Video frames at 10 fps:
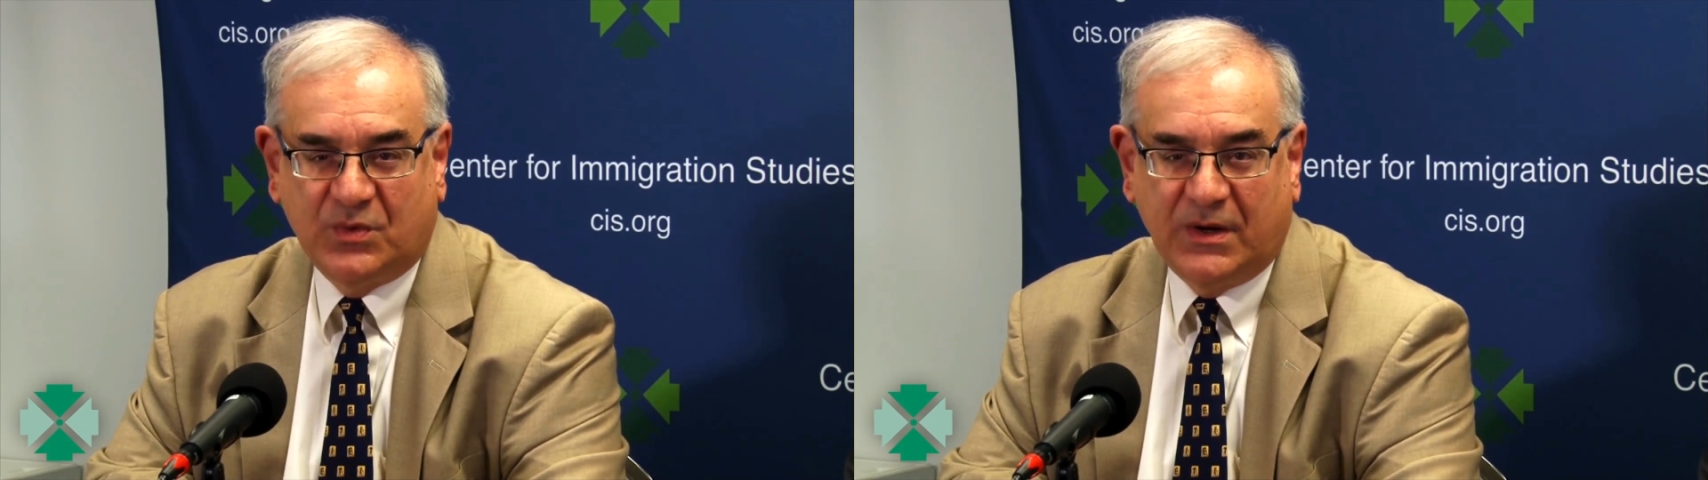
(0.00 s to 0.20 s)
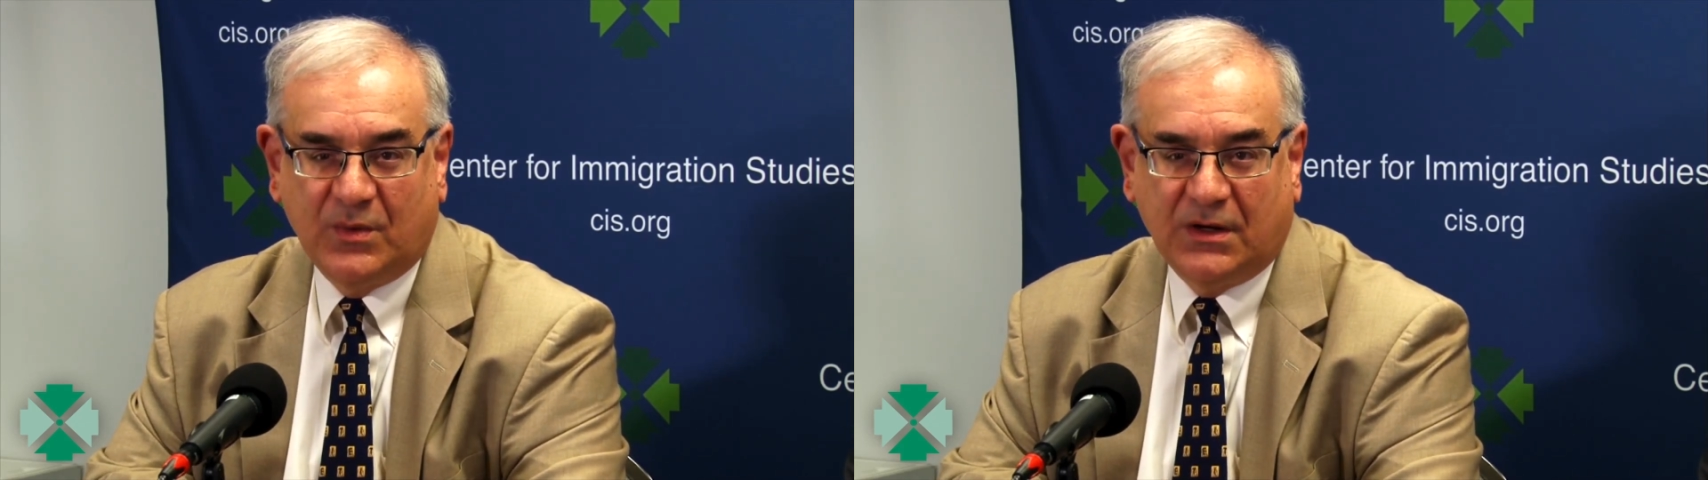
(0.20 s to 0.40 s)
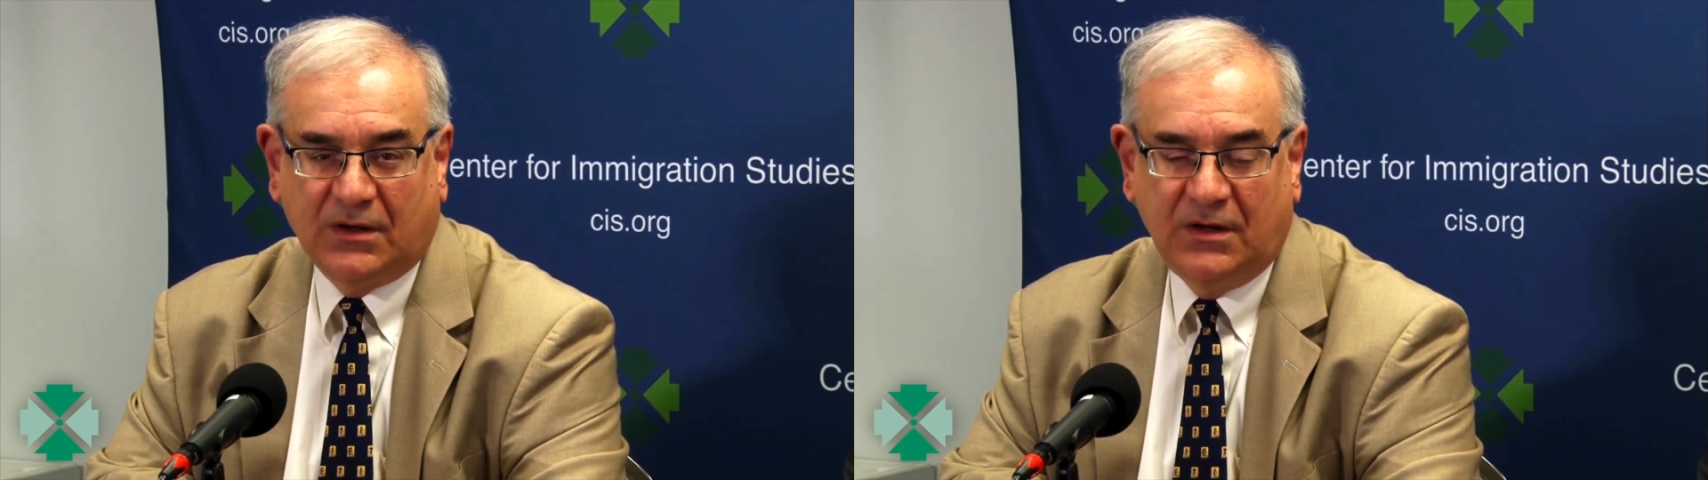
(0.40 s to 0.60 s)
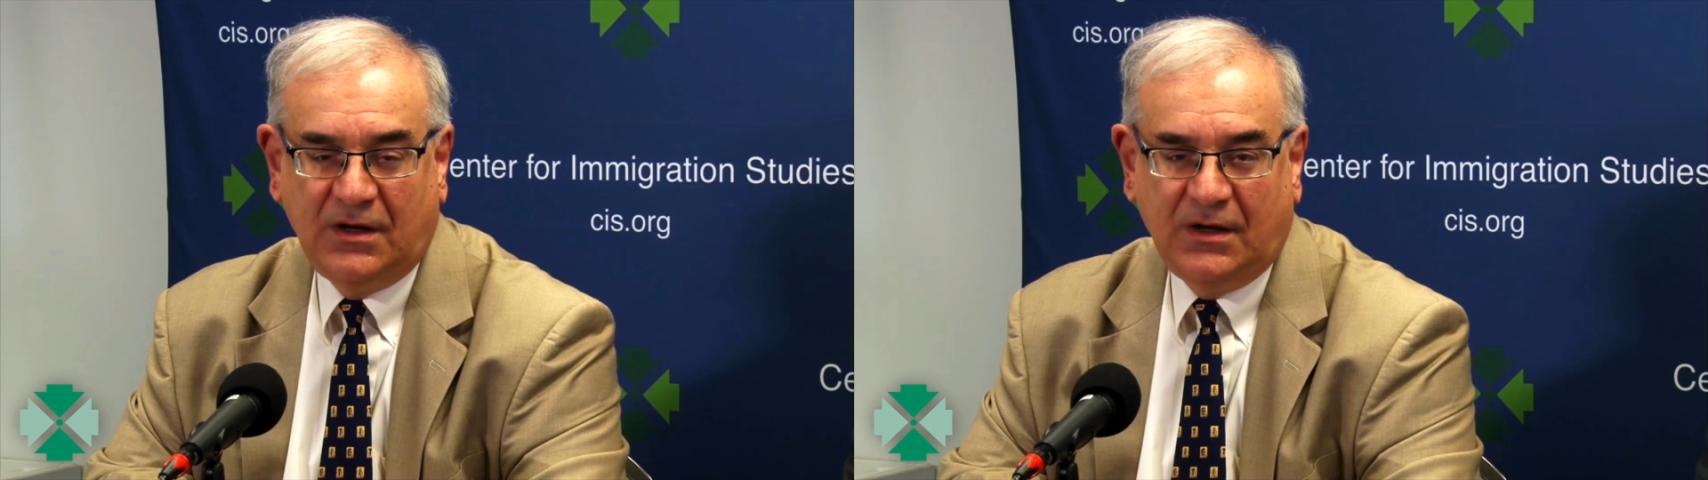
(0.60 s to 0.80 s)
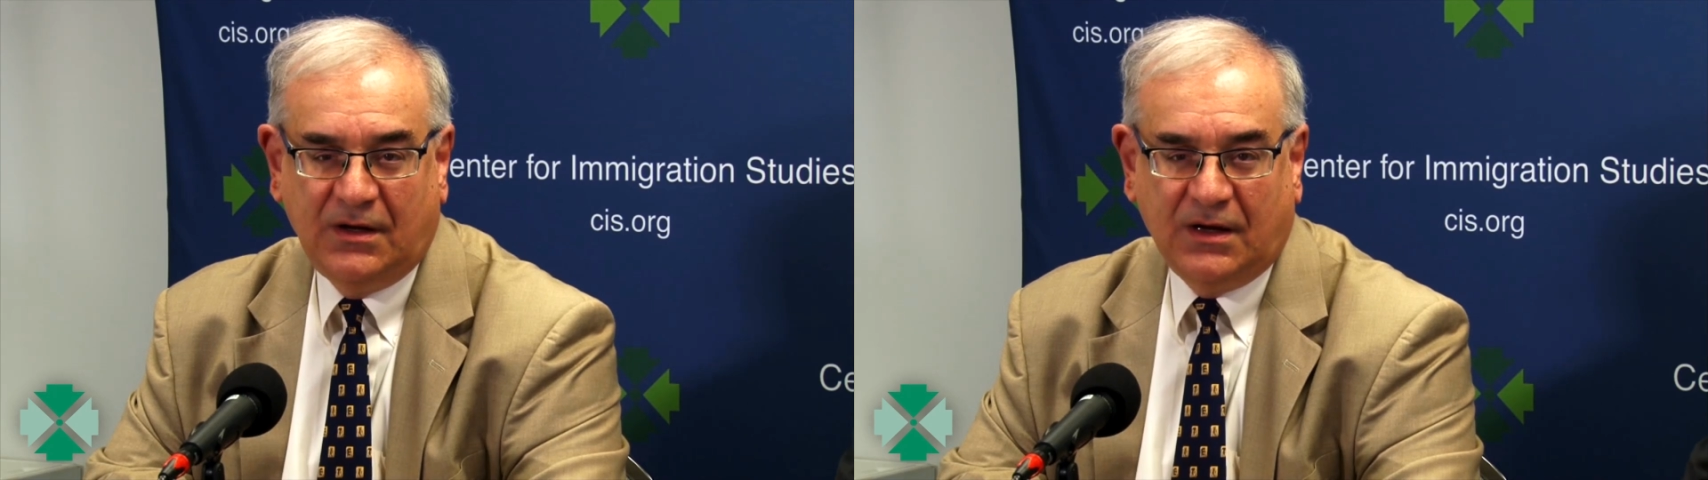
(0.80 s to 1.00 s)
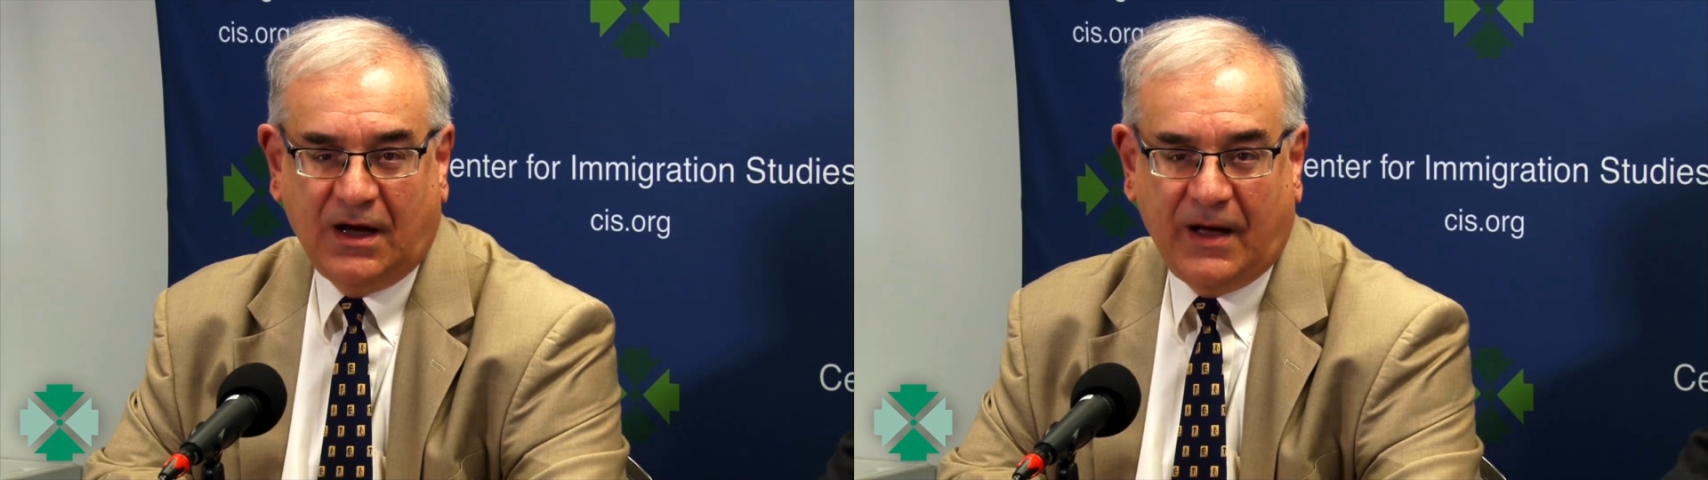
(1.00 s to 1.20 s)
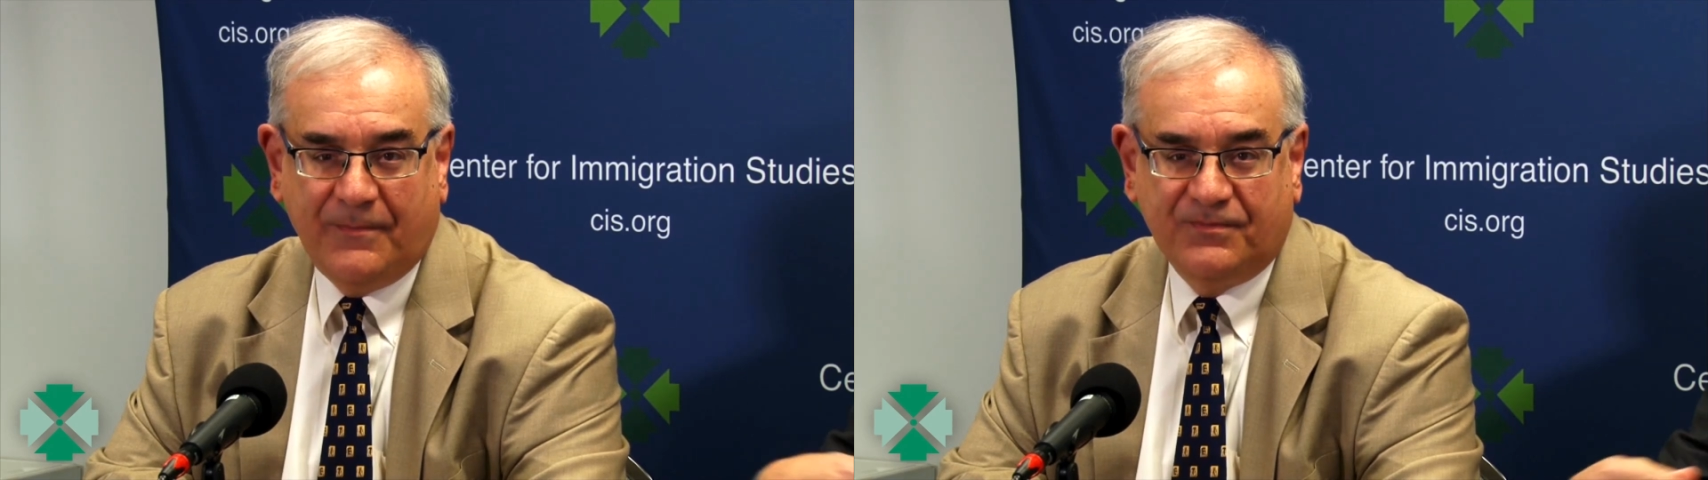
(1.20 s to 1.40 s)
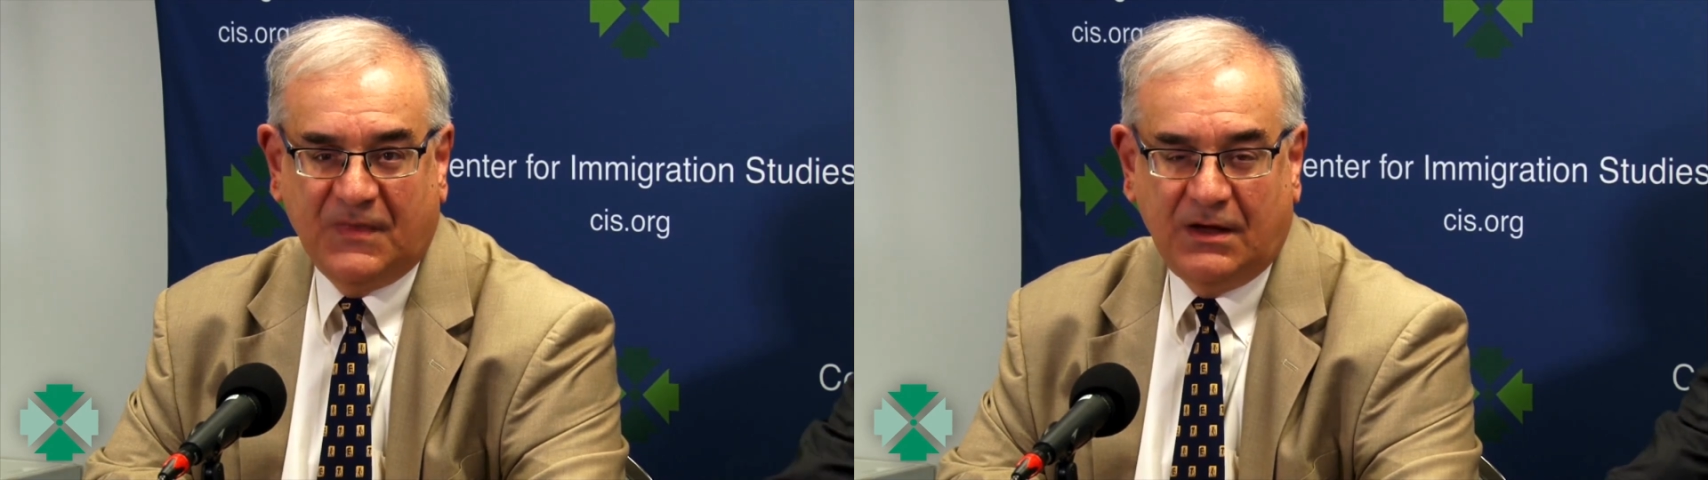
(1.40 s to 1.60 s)
we will
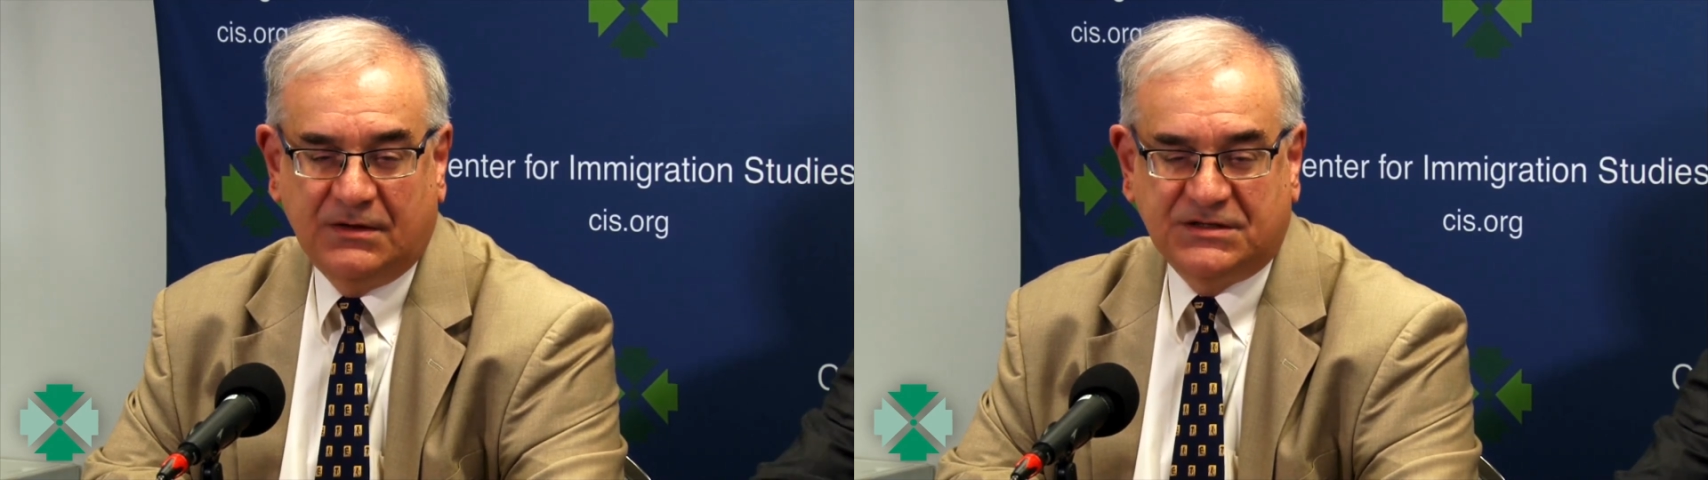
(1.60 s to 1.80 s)
um,